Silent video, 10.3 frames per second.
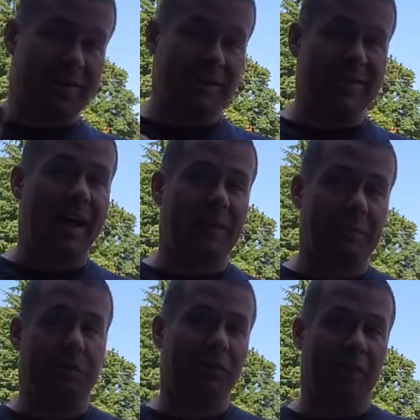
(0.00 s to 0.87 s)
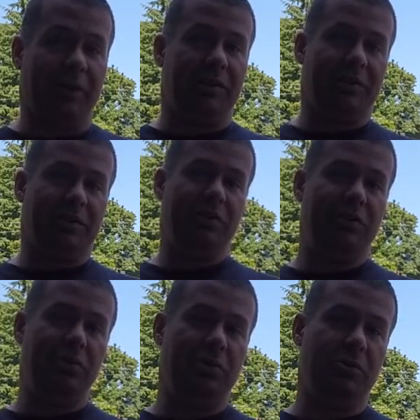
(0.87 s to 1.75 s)
exactly perfect
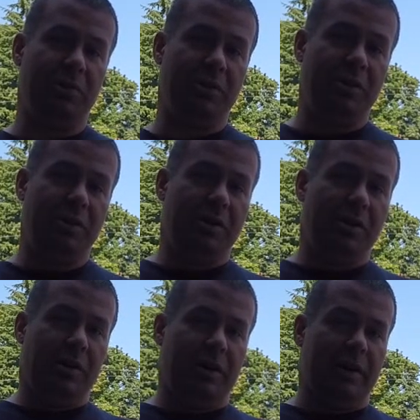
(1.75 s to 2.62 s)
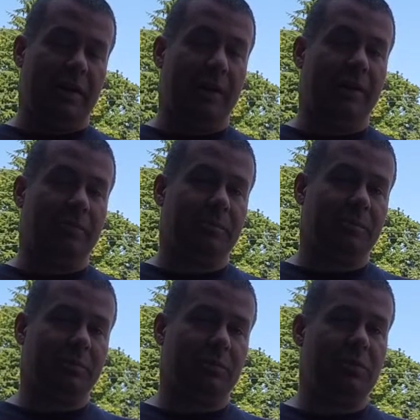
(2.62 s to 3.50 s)
to the
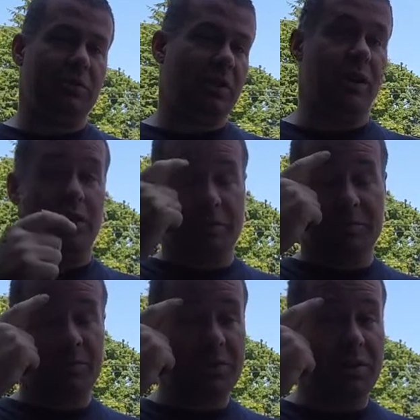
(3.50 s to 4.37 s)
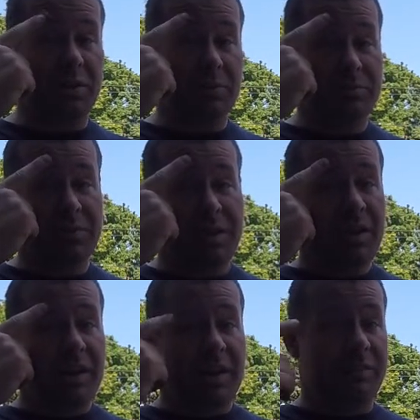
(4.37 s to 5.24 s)
color. So
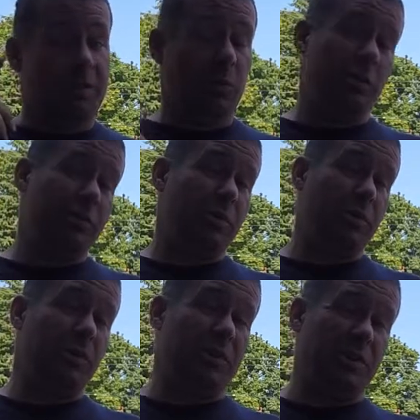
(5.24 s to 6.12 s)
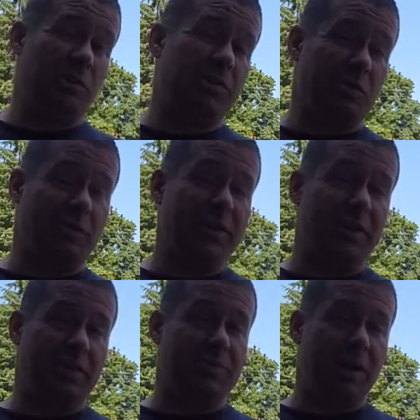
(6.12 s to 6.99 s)
if I would have went with the original
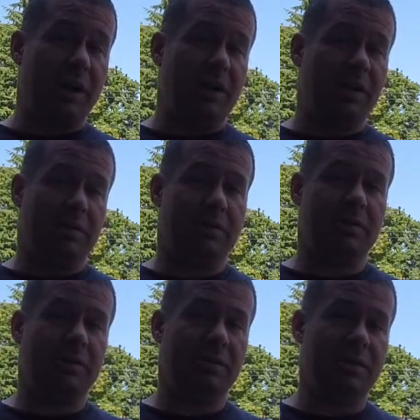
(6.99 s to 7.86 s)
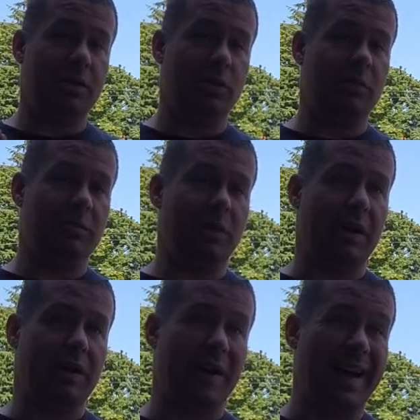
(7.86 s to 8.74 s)
Phoenix Red, it would have
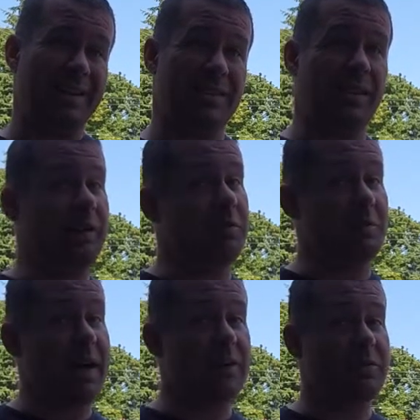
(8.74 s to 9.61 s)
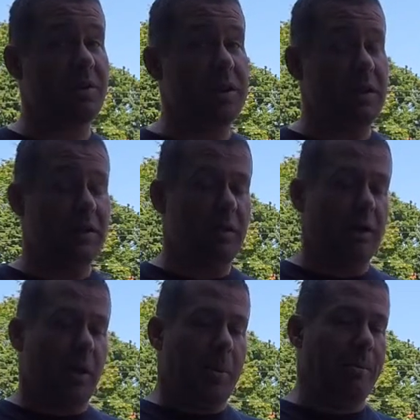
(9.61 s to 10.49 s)
been as it left the factory,
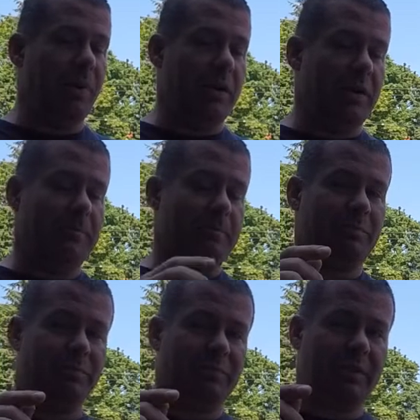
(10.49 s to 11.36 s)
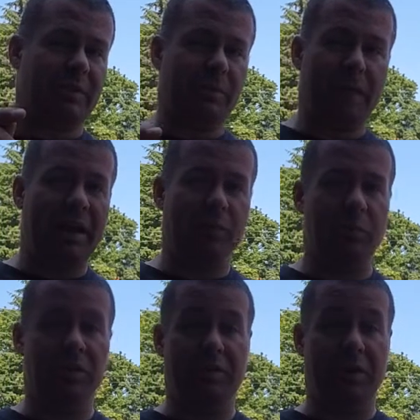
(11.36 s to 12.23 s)
but the paint
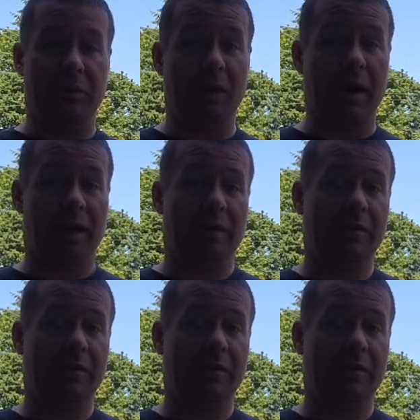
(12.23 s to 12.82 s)
wouldn't have been right.